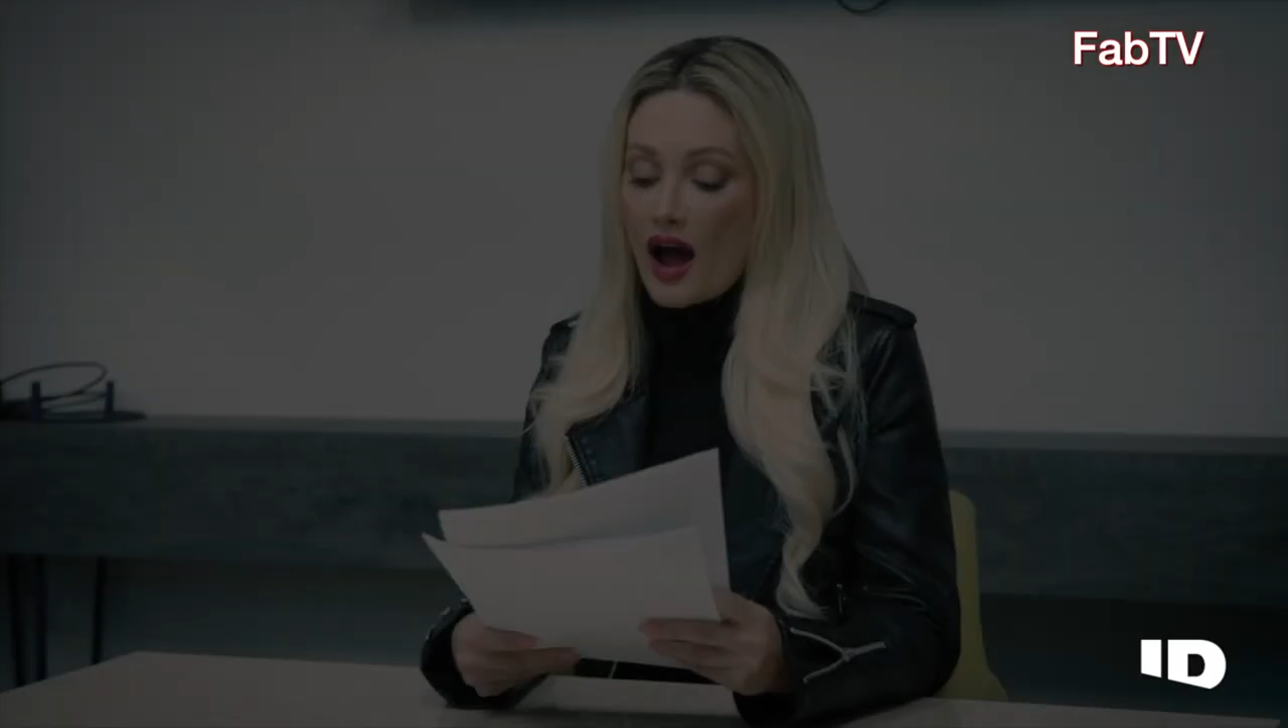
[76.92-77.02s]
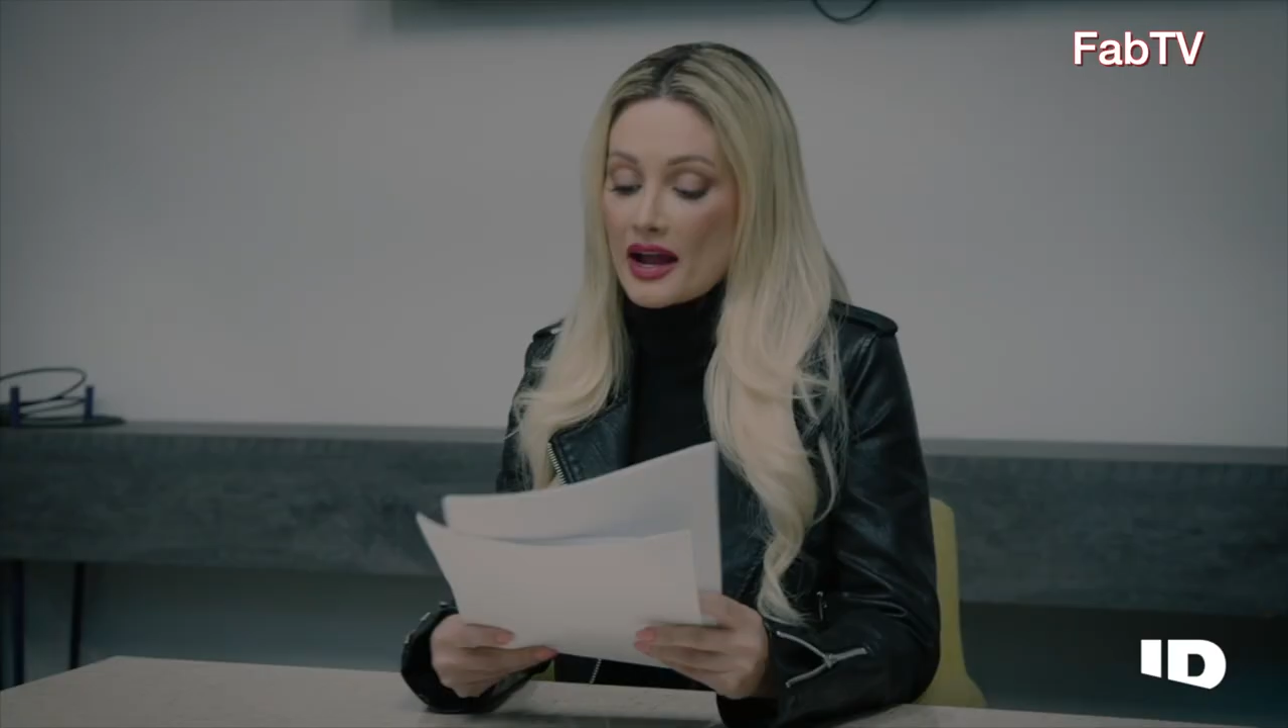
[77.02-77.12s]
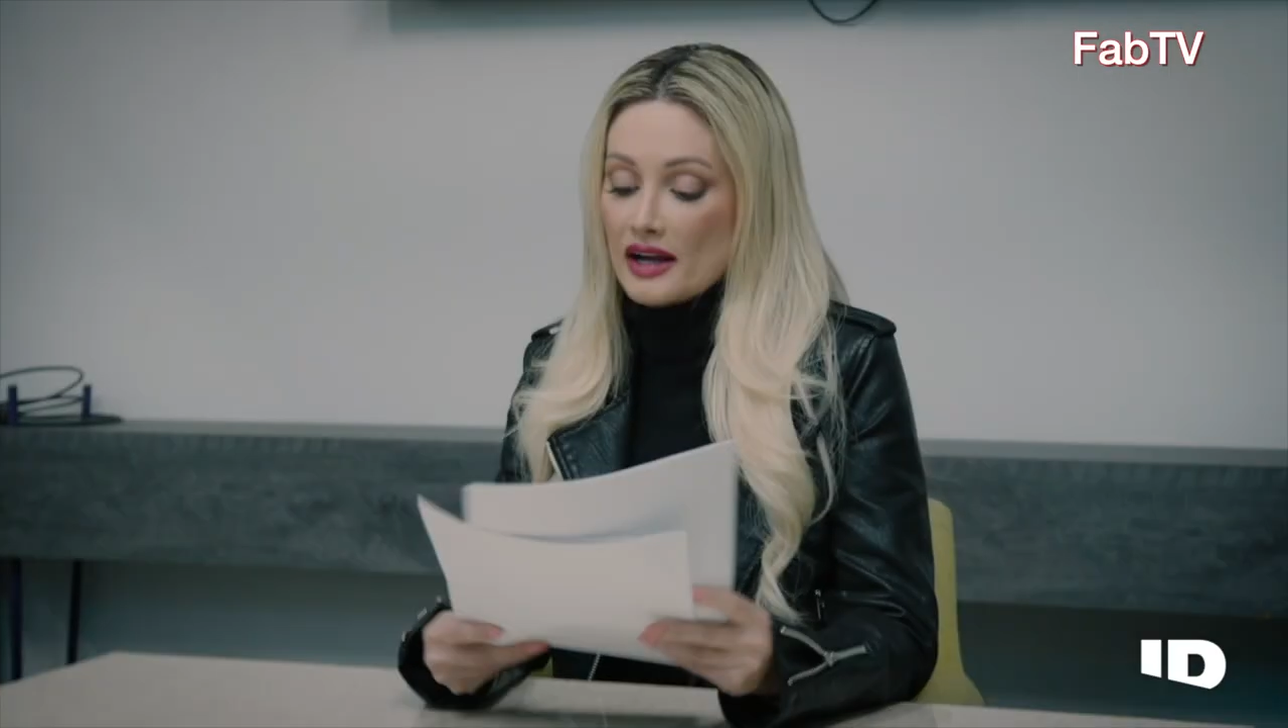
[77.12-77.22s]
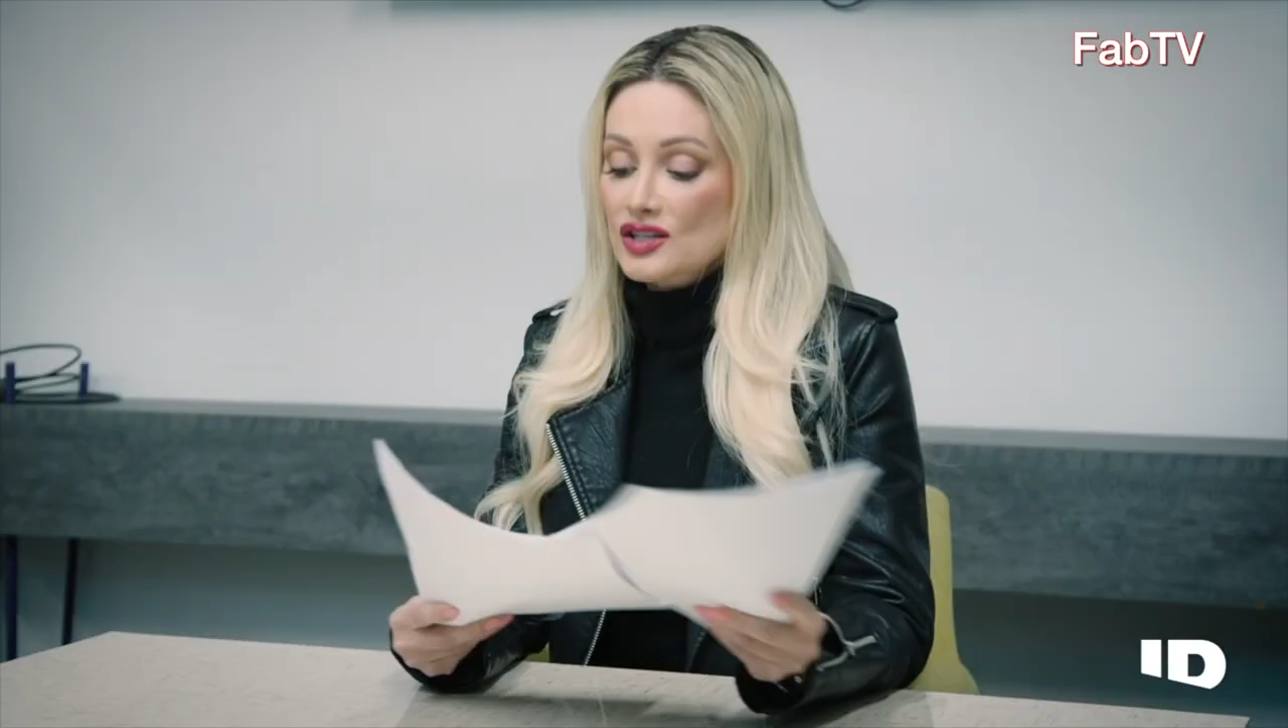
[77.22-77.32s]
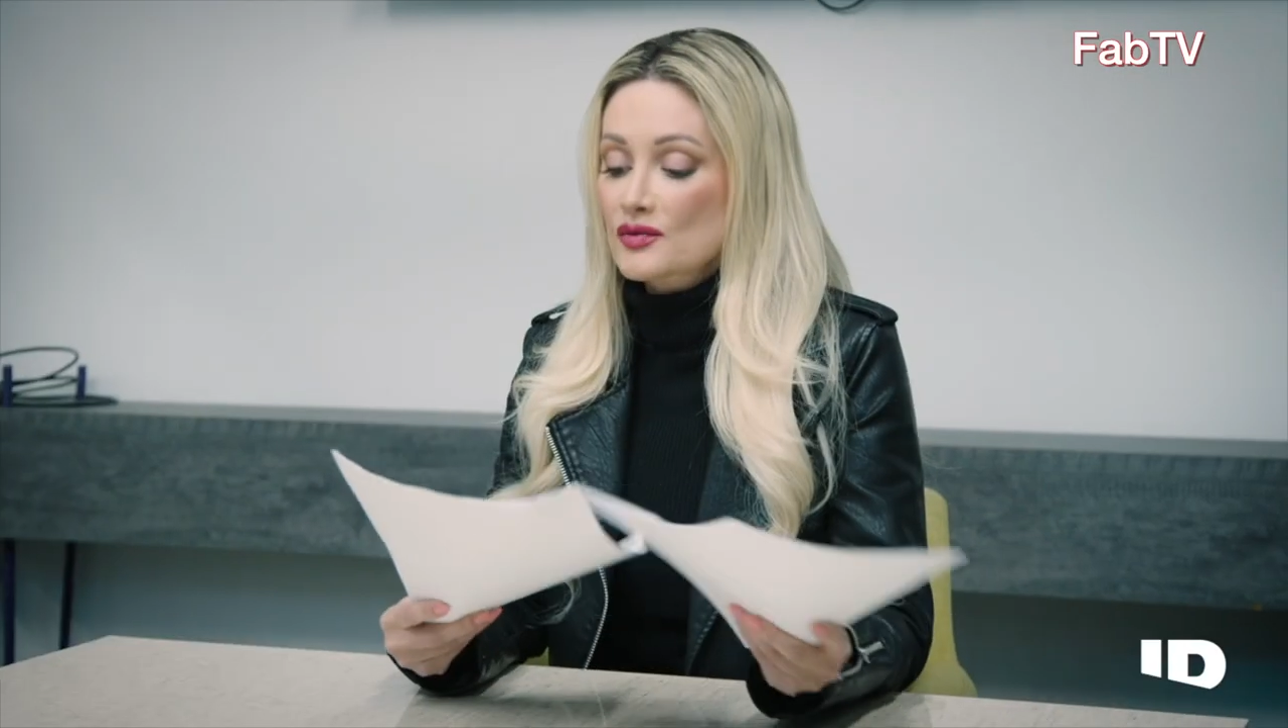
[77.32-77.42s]

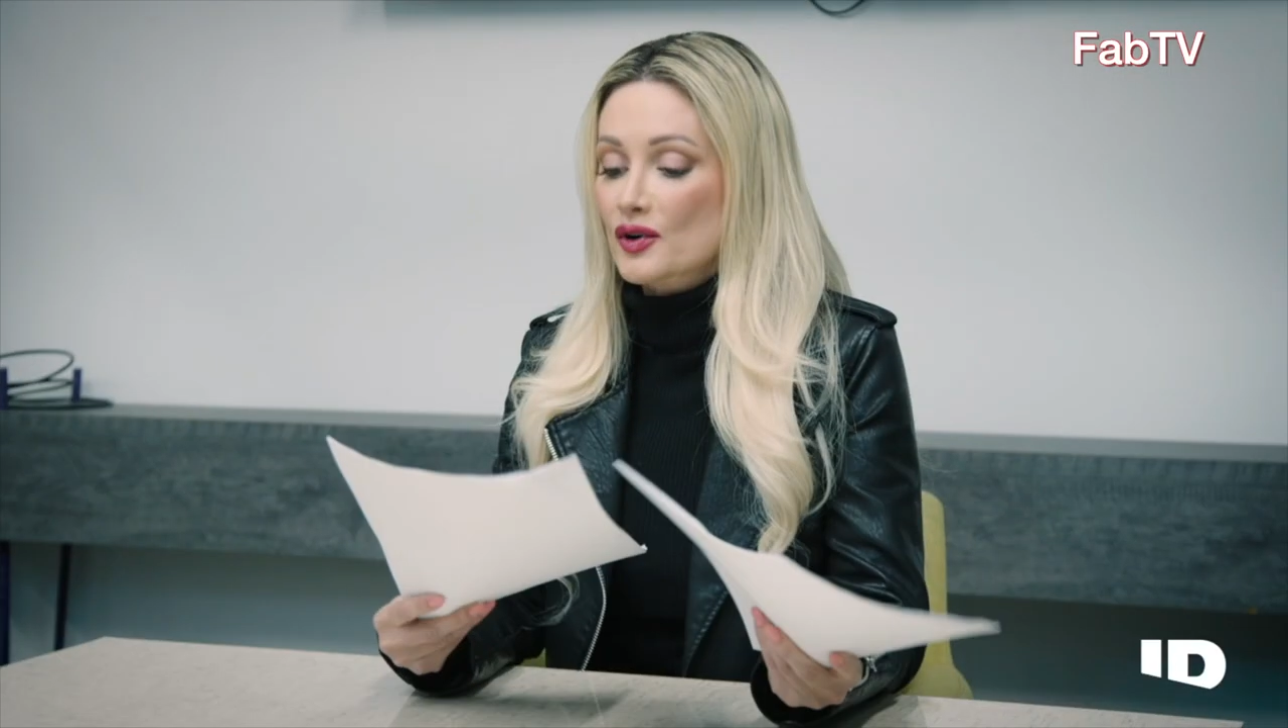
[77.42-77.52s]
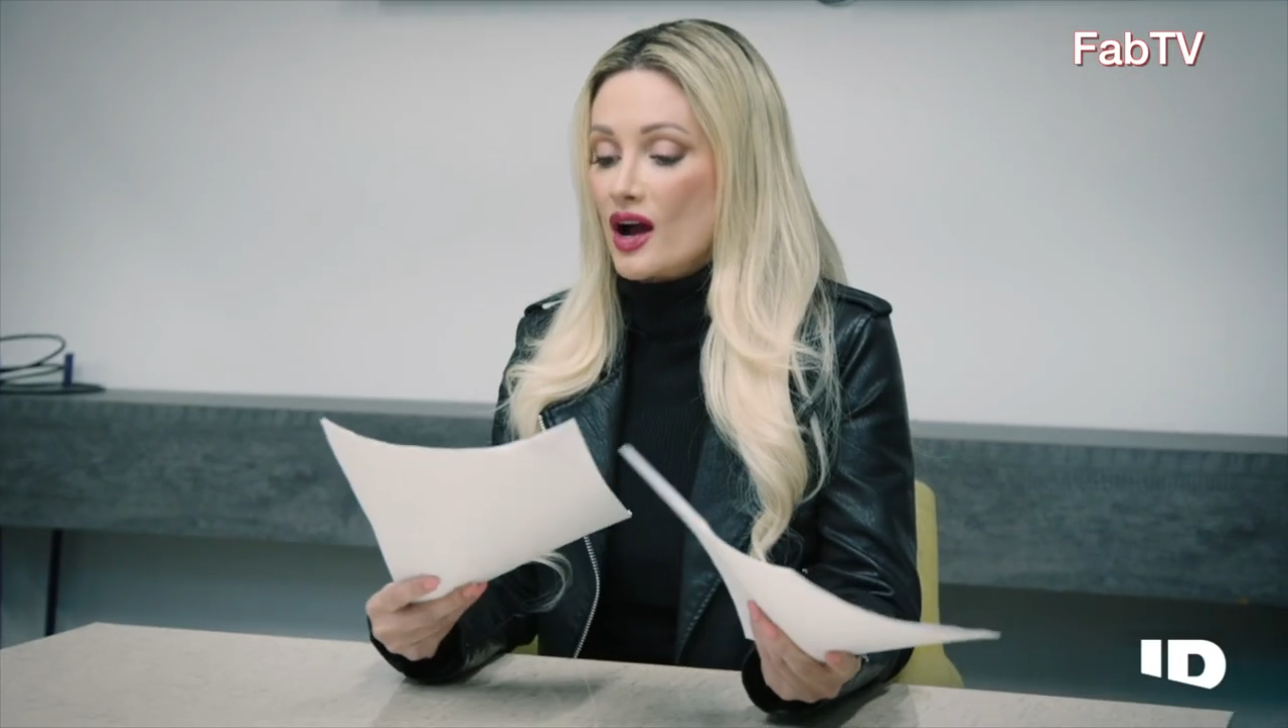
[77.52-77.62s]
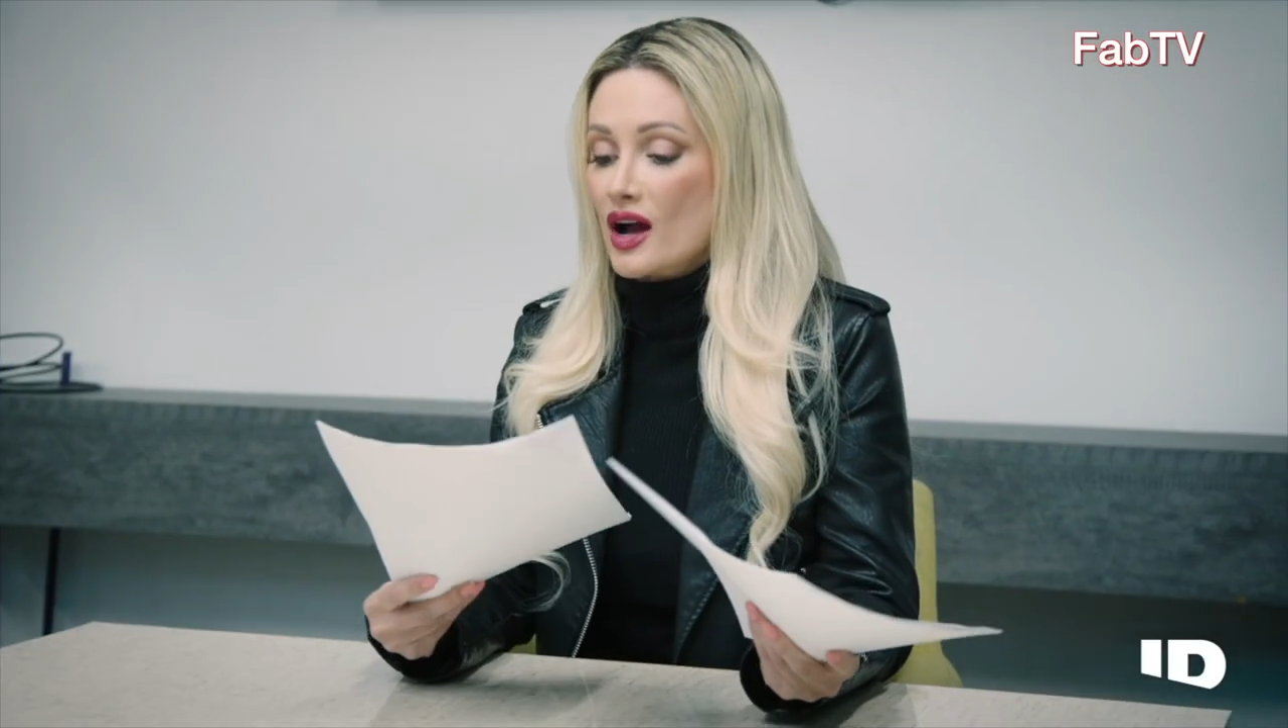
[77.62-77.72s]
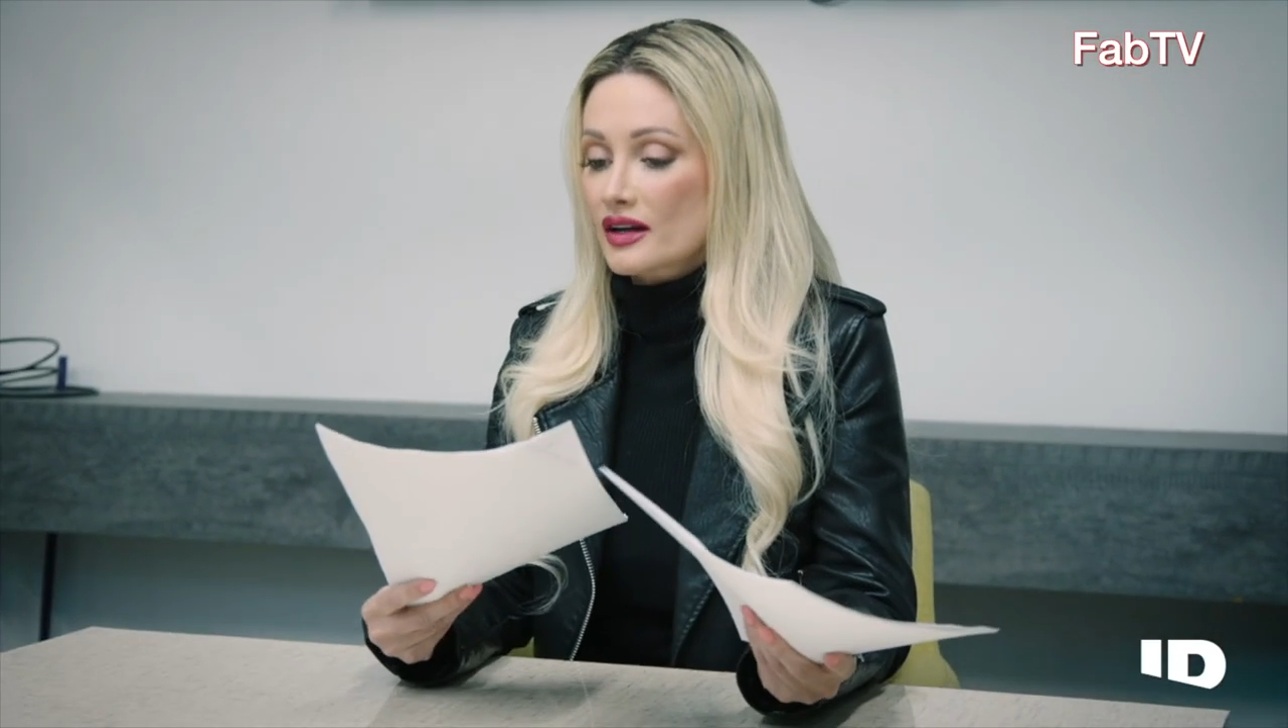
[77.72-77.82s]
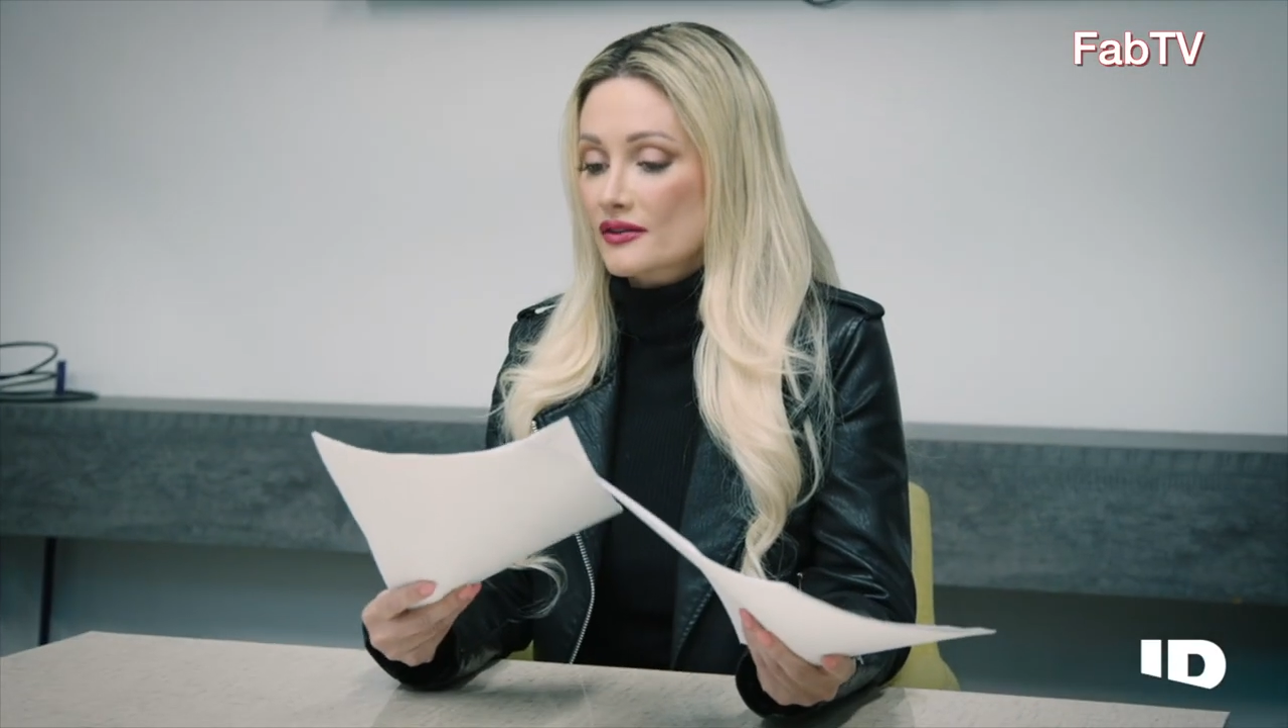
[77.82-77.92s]
I actually
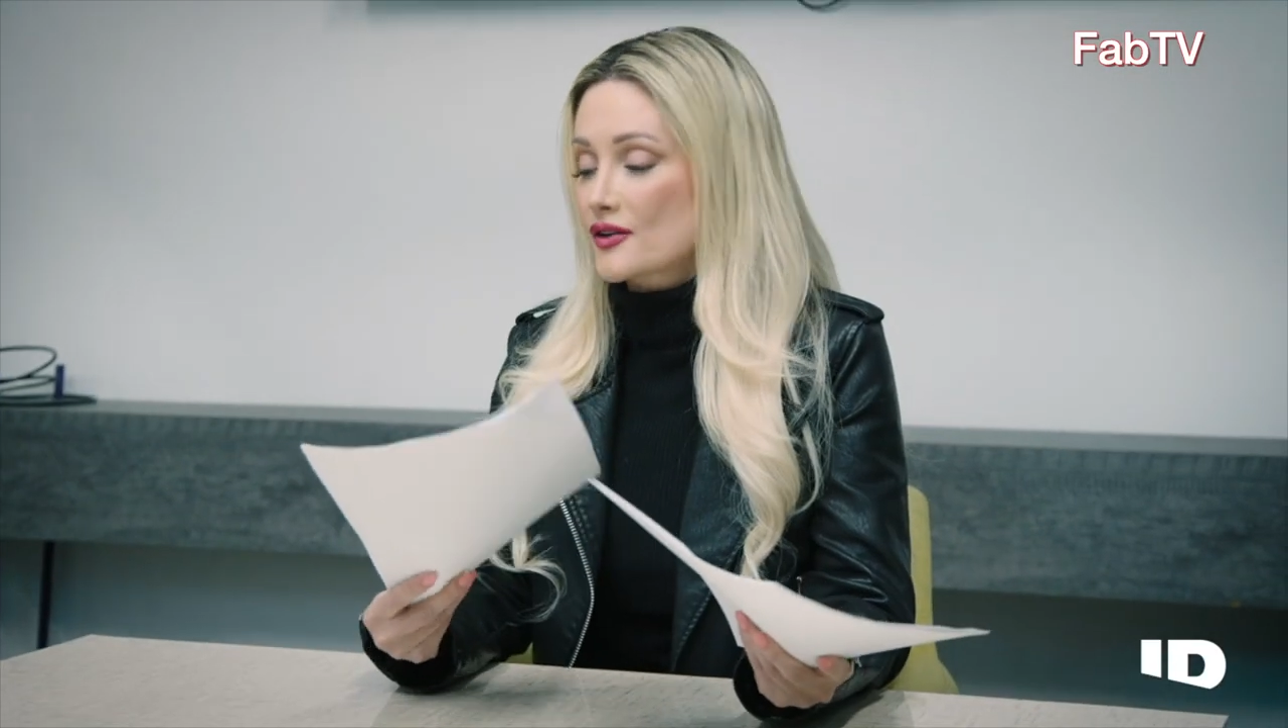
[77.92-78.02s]
brought a